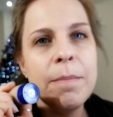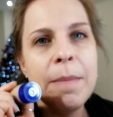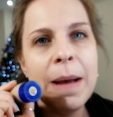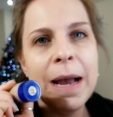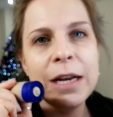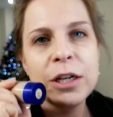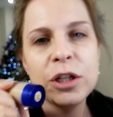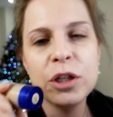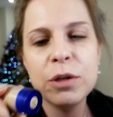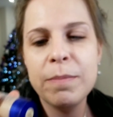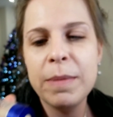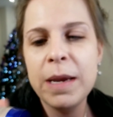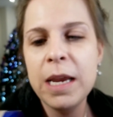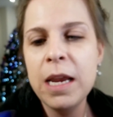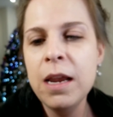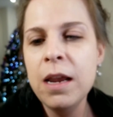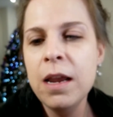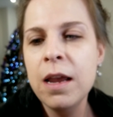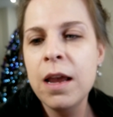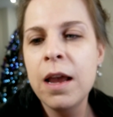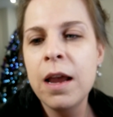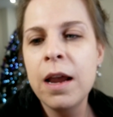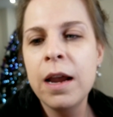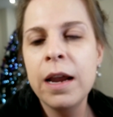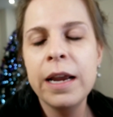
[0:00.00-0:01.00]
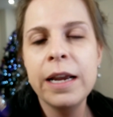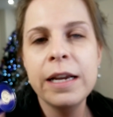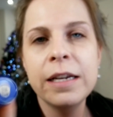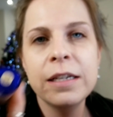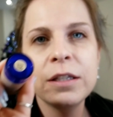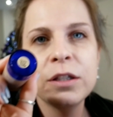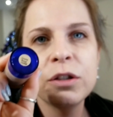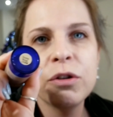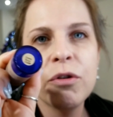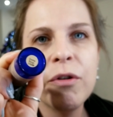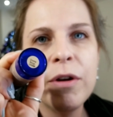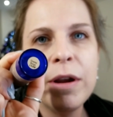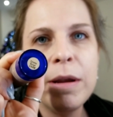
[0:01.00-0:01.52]
match me
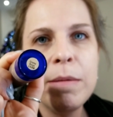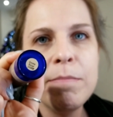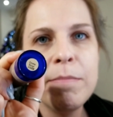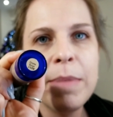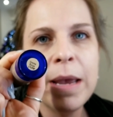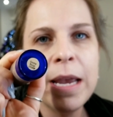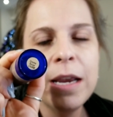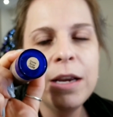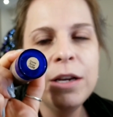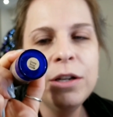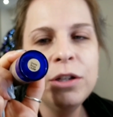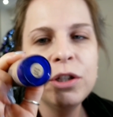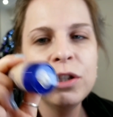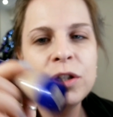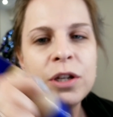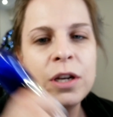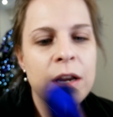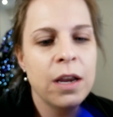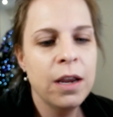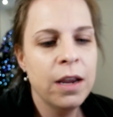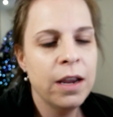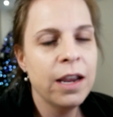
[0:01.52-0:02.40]
is cream beige.